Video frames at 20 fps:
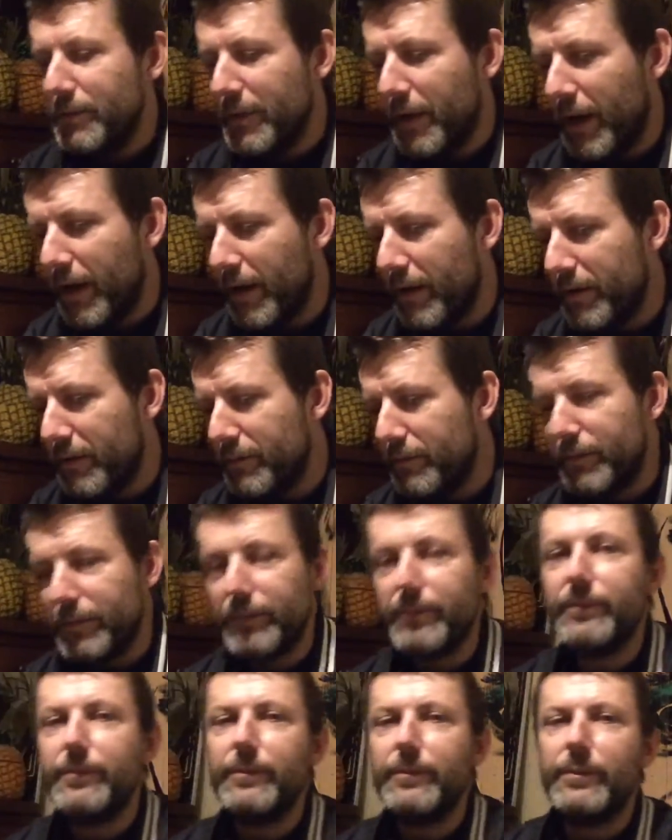
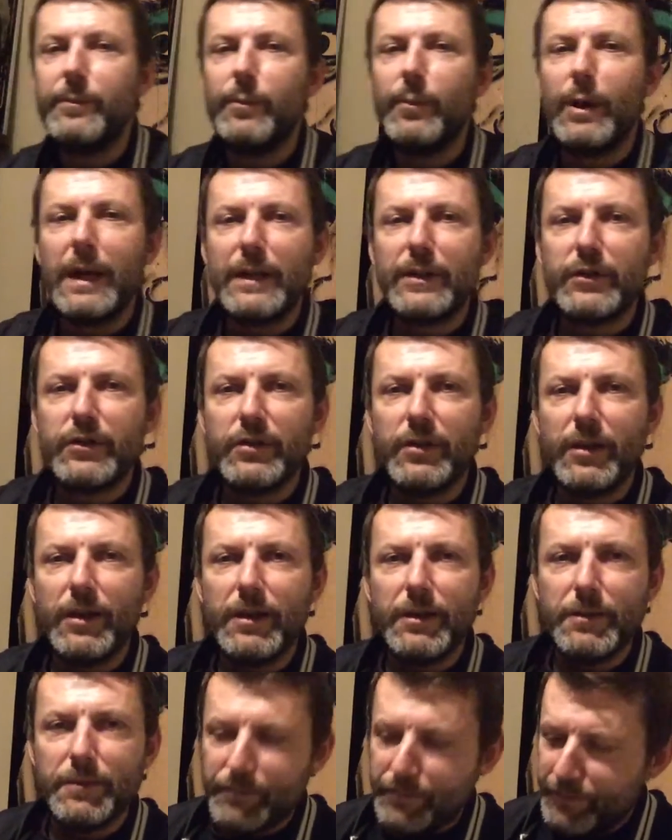Well, let's
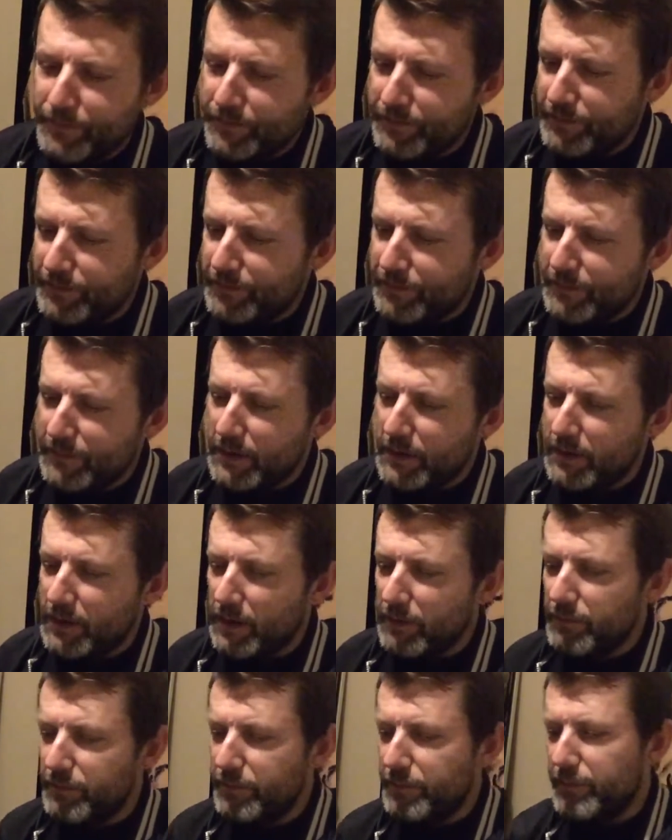see. You
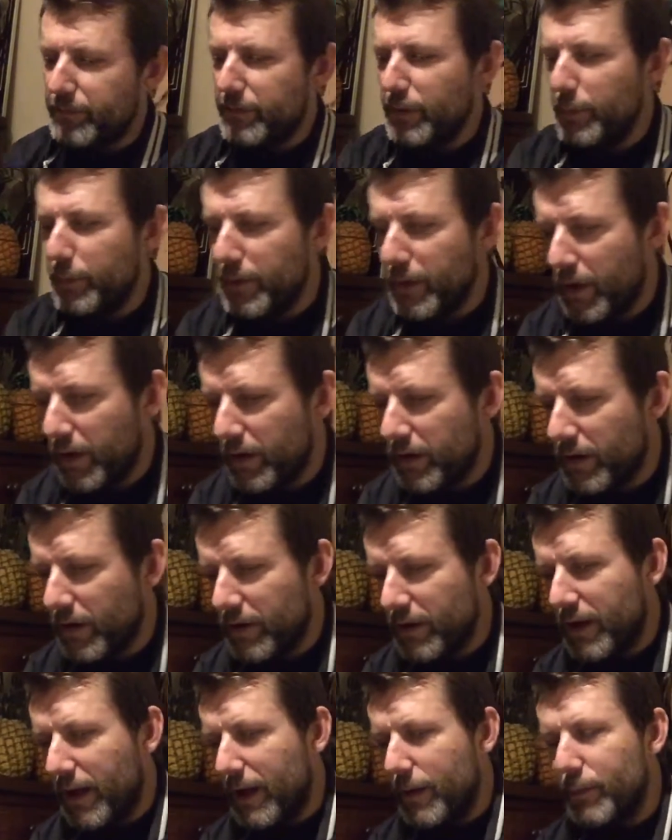know, you'll be knocking on
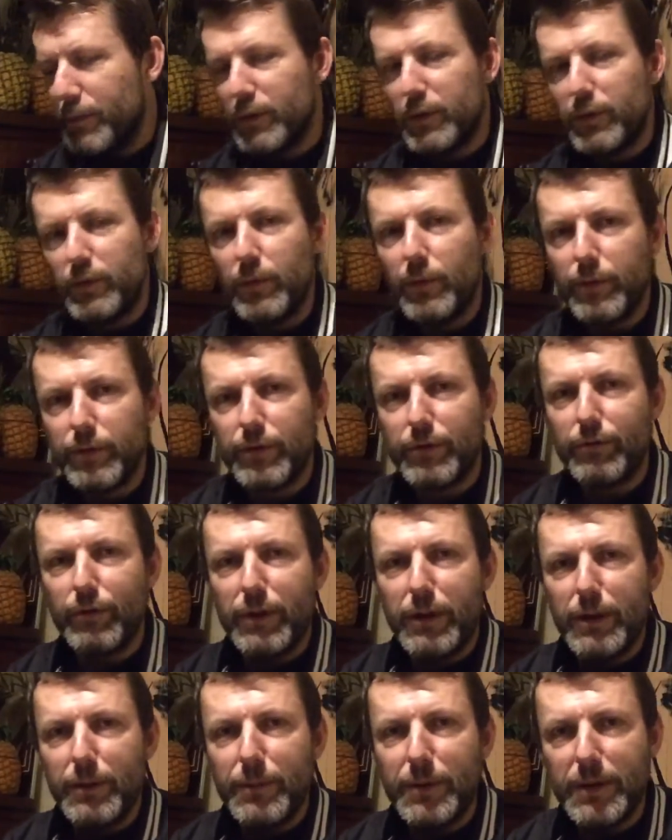the neighbour's door
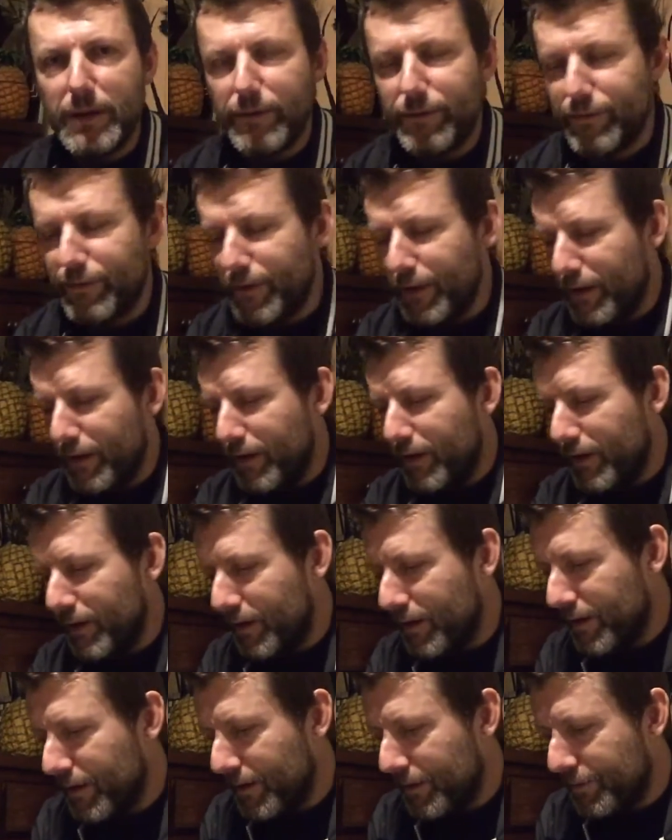screaming if
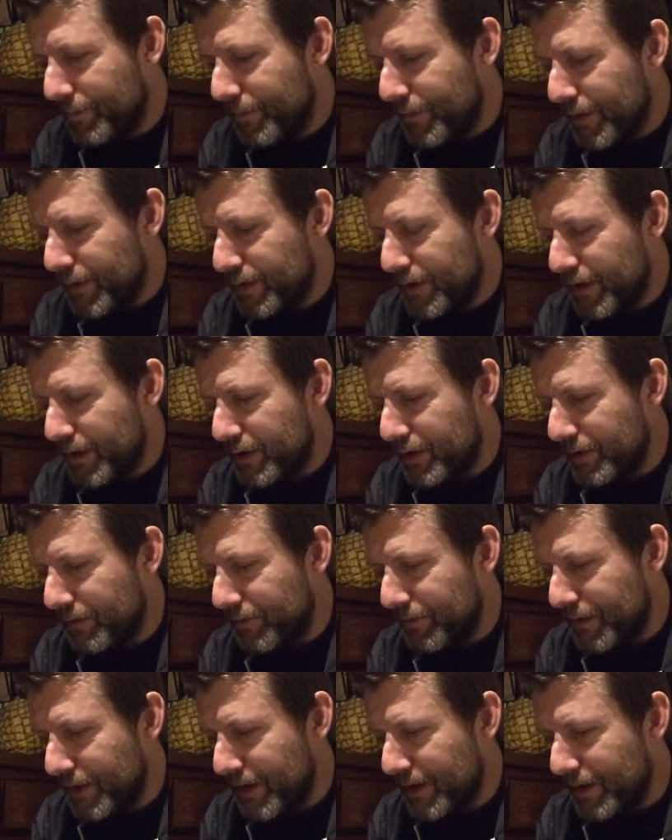you see
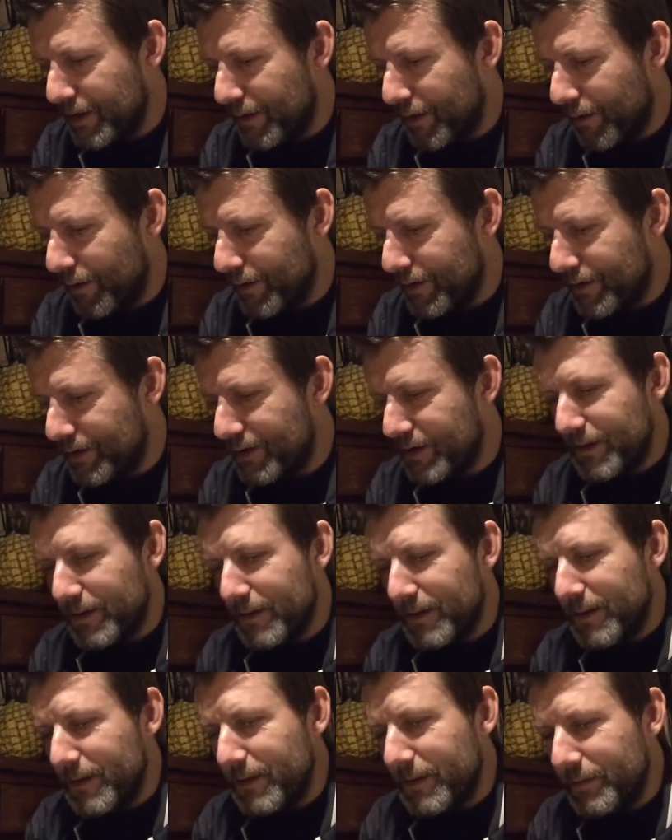something in the night.
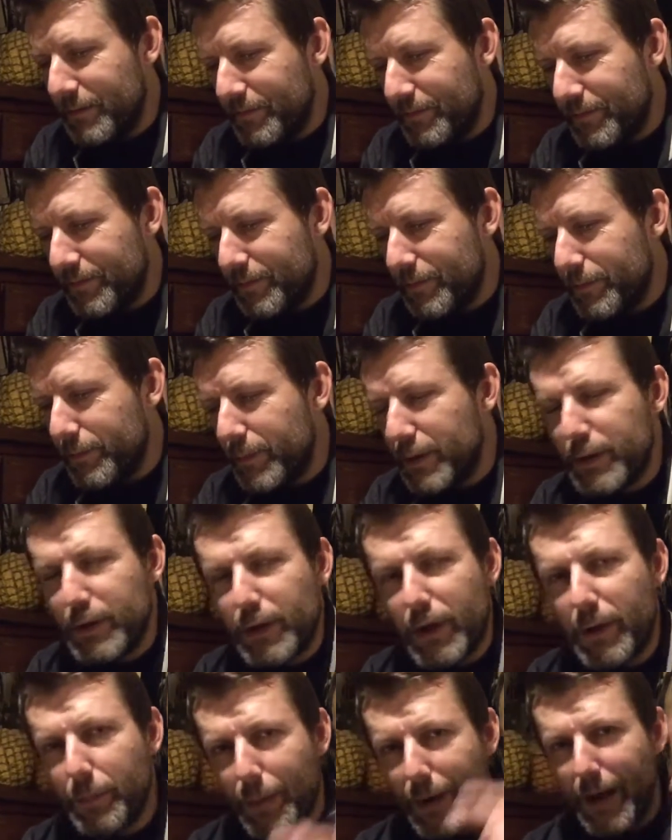But it's
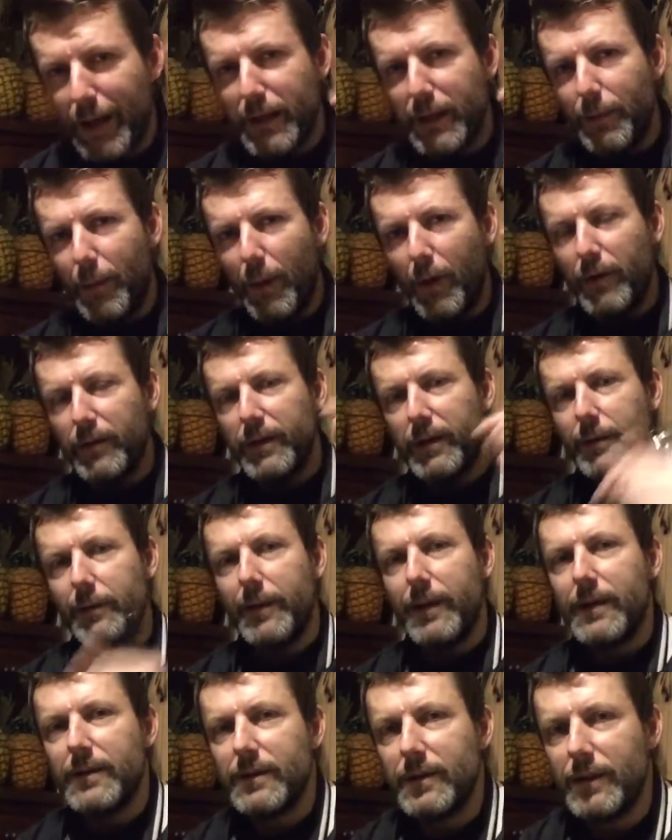got to play in your mind anyway,
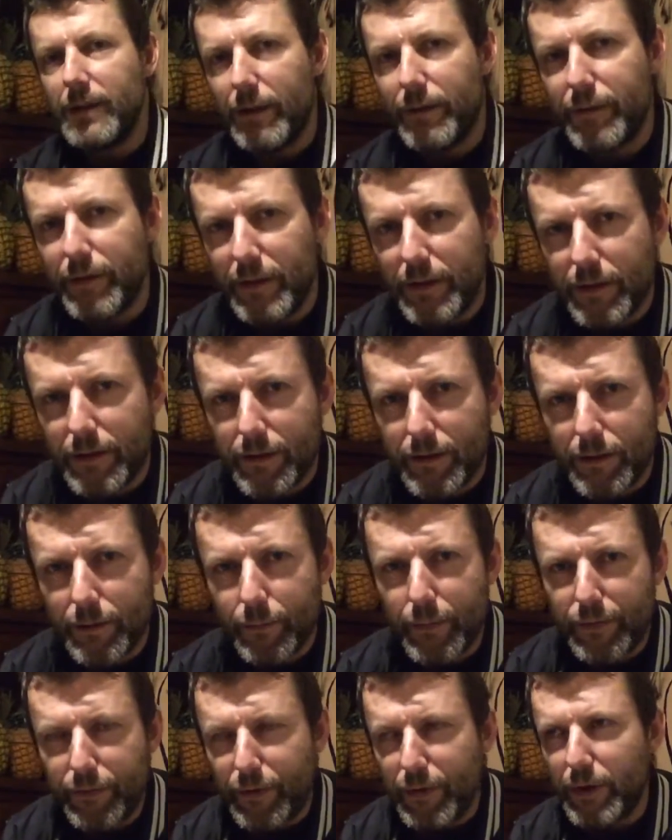hasn't it? I think
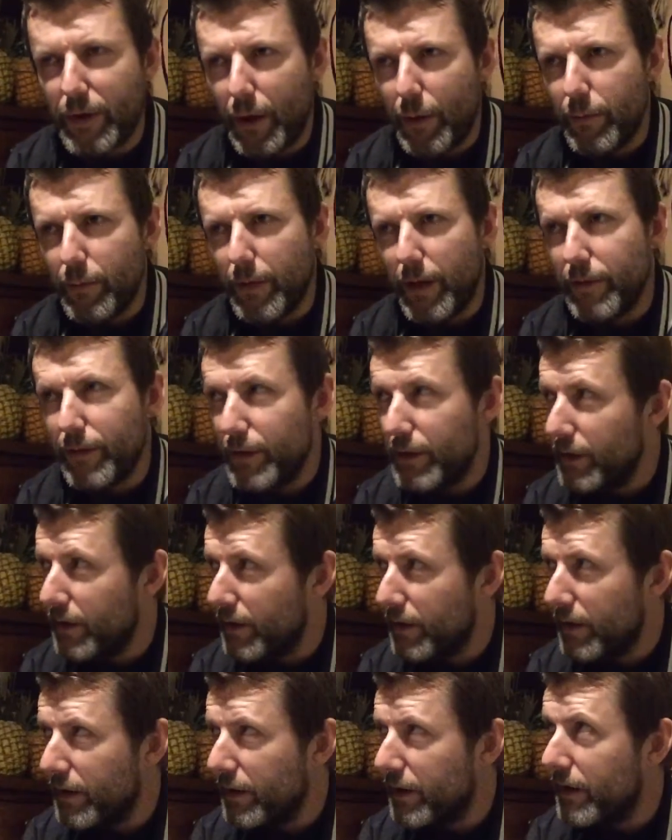if you know that, then you're
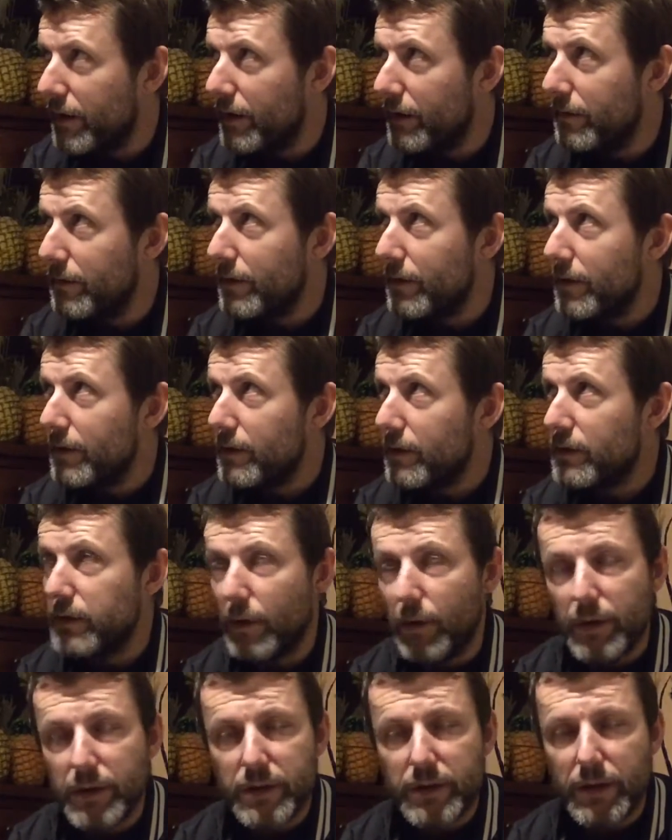going to hear the
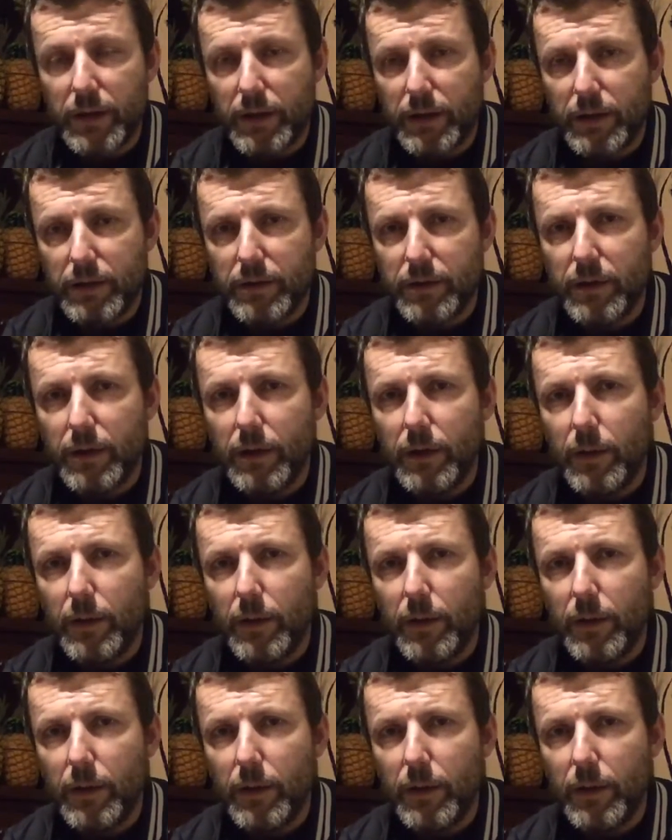slightest things.